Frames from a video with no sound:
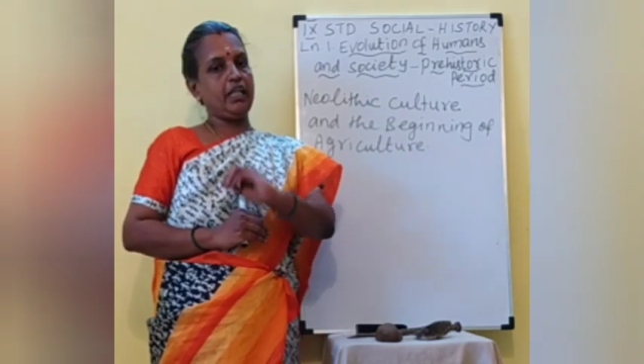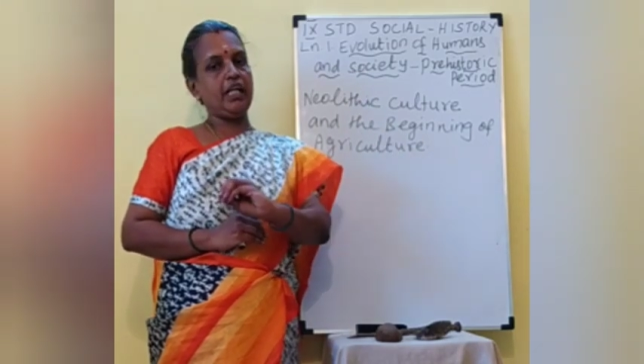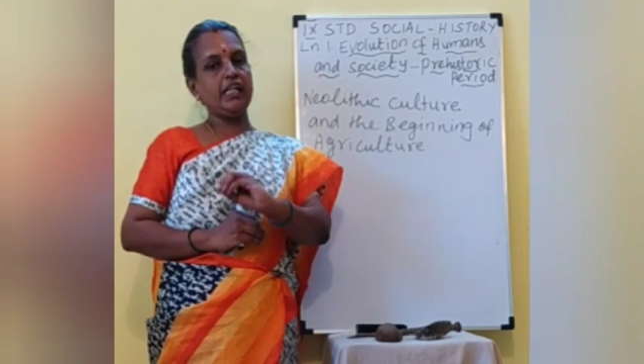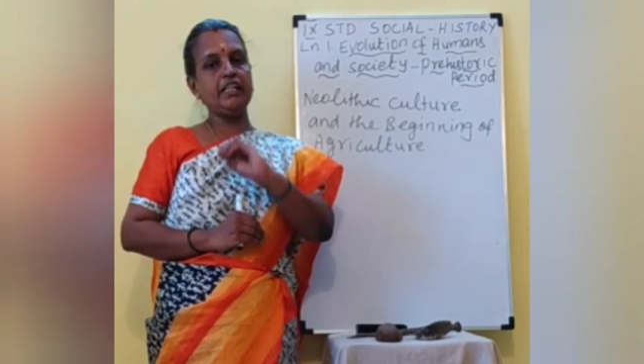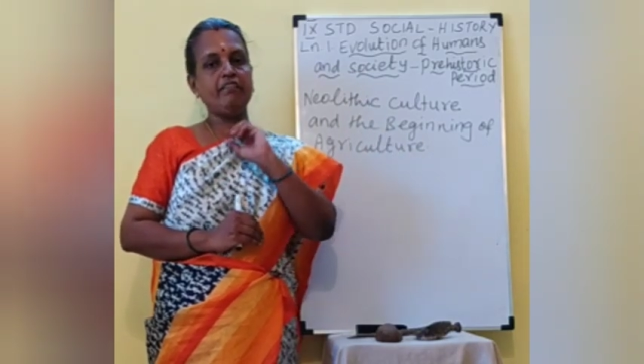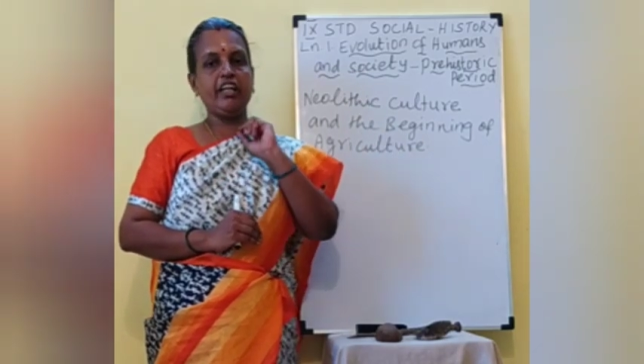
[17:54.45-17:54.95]

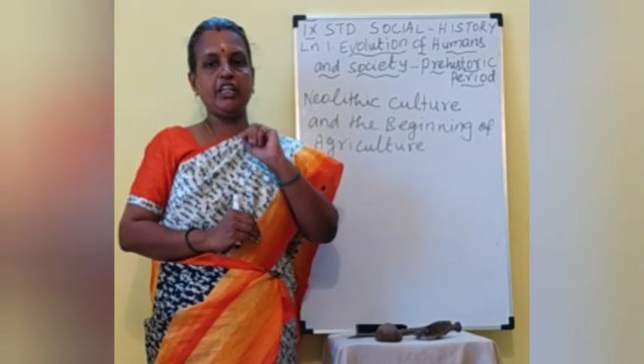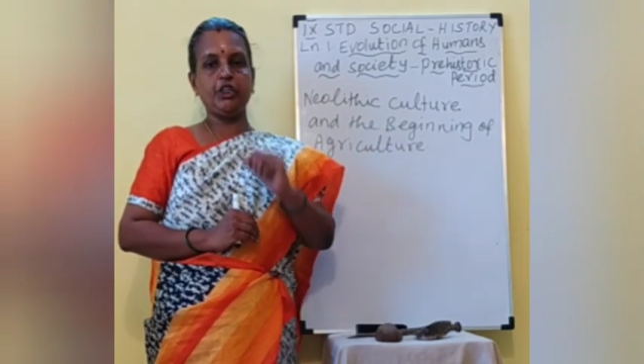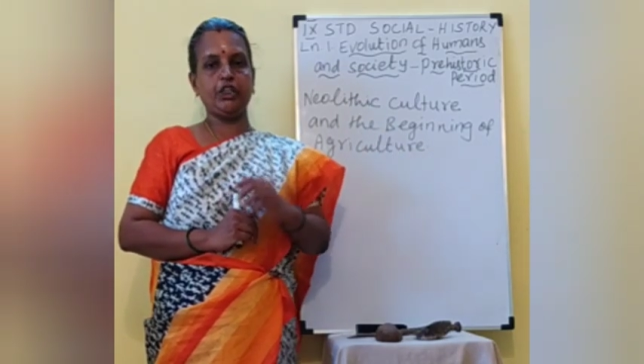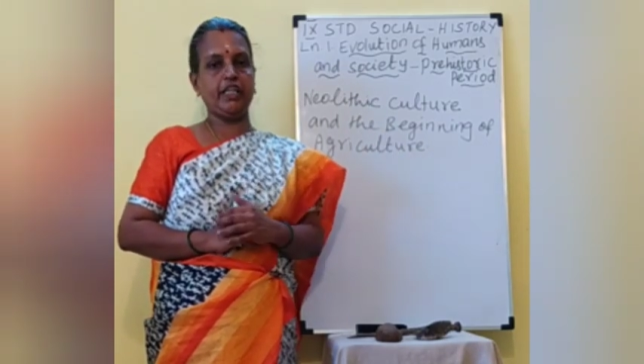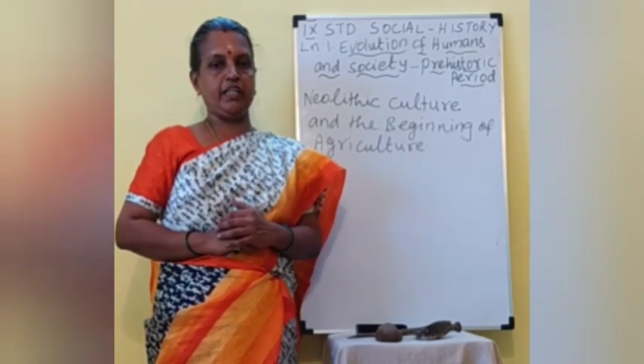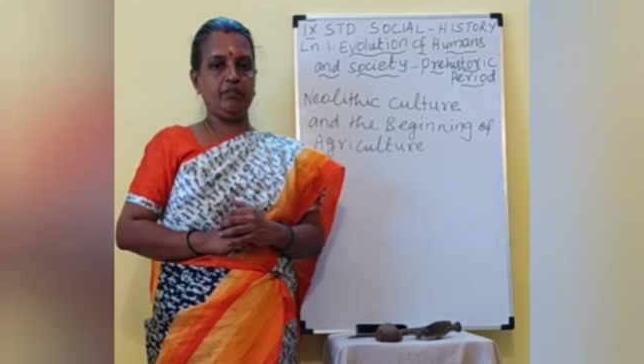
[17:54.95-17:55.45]

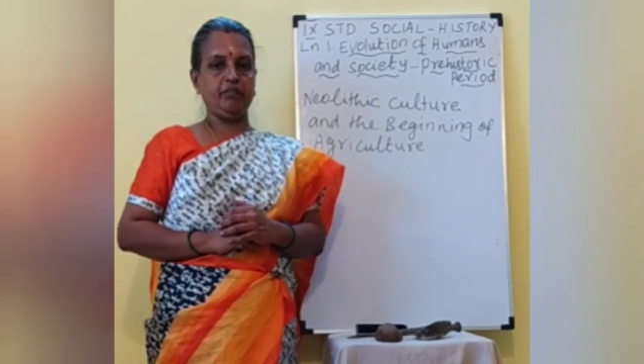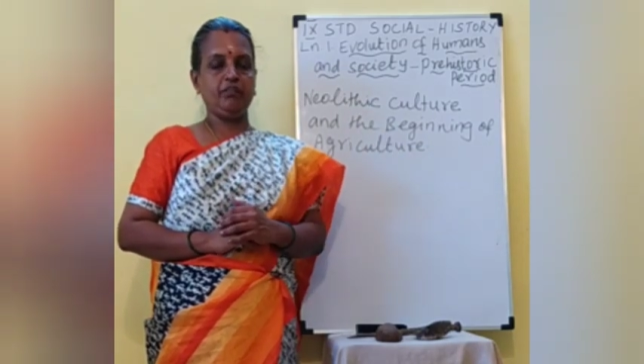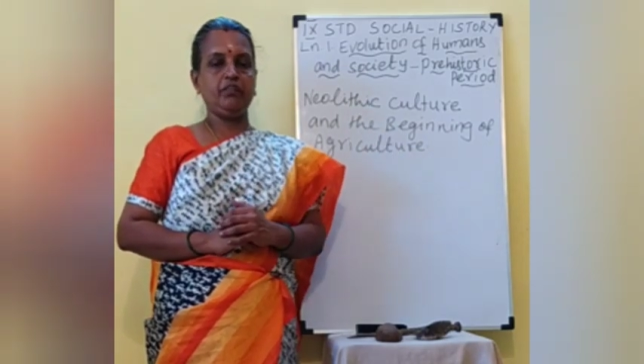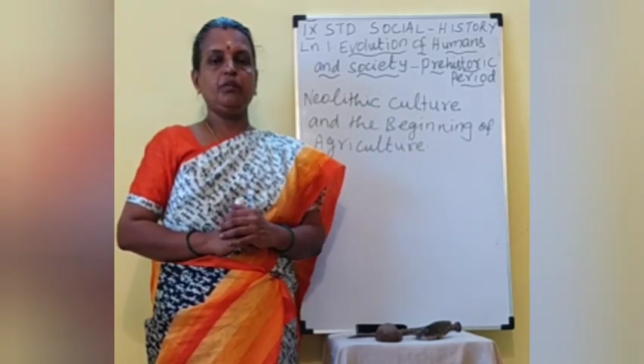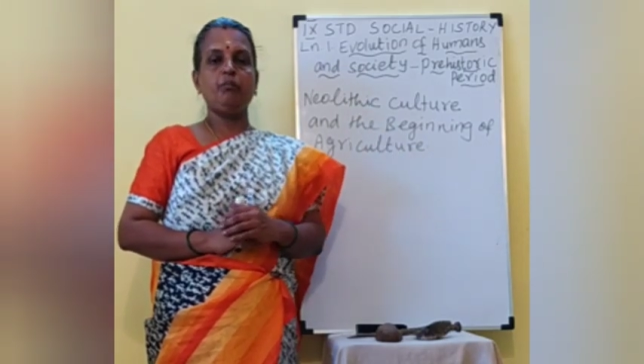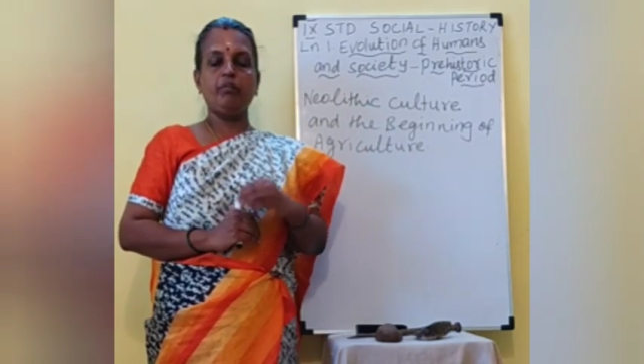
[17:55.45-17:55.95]
cultivation
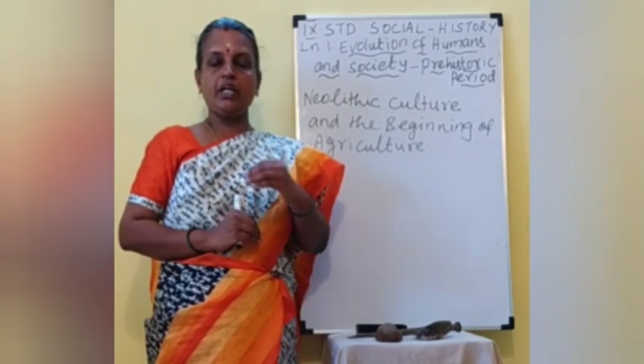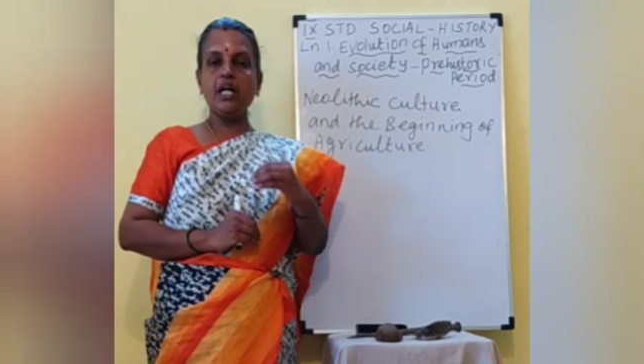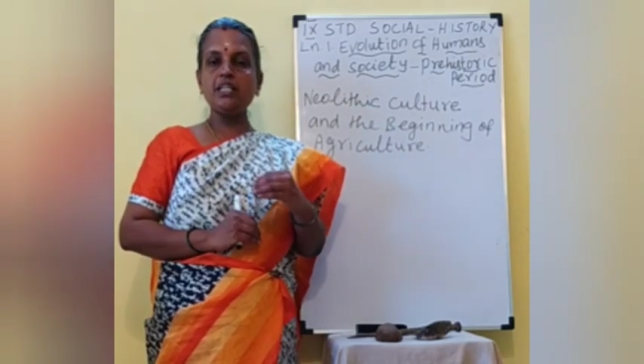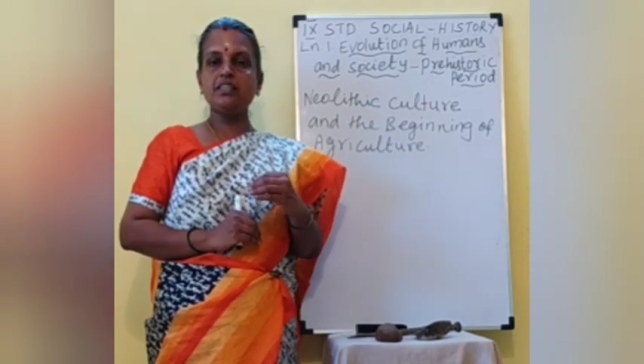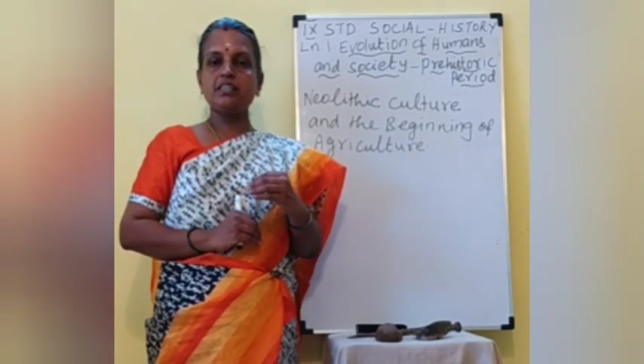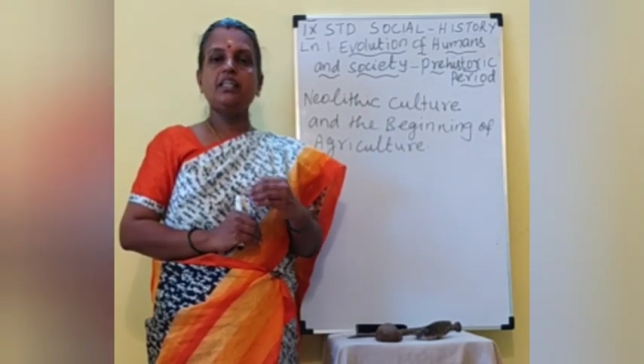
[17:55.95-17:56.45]

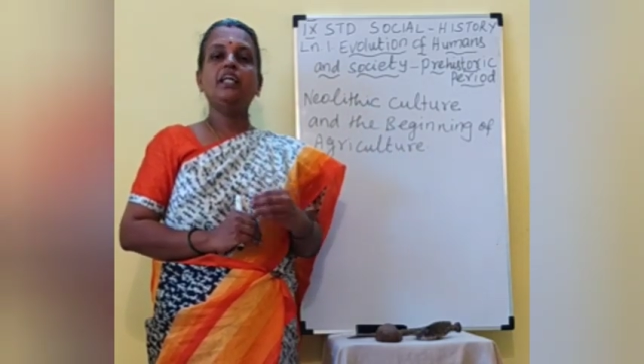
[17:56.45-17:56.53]
because